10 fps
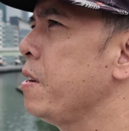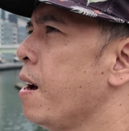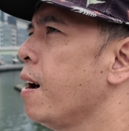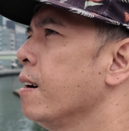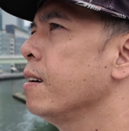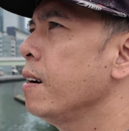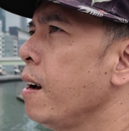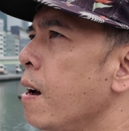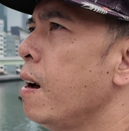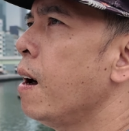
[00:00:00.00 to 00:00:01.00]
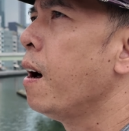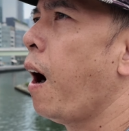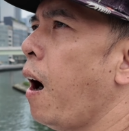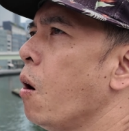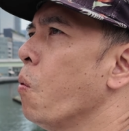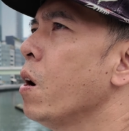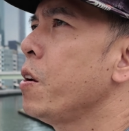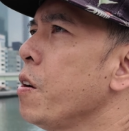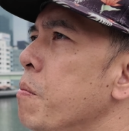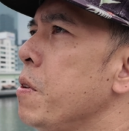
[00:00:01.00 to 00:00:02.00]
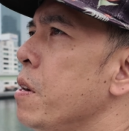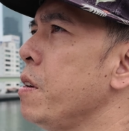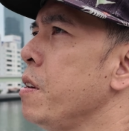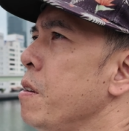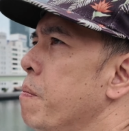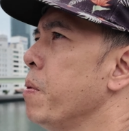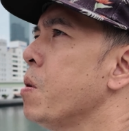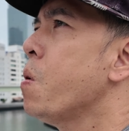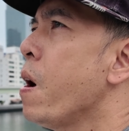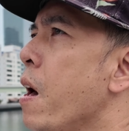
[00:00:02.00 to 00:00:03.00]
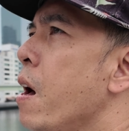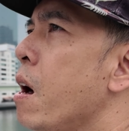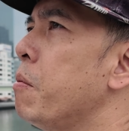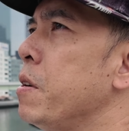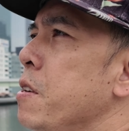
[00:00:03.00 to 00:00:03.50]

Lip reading: young, I wanna be forever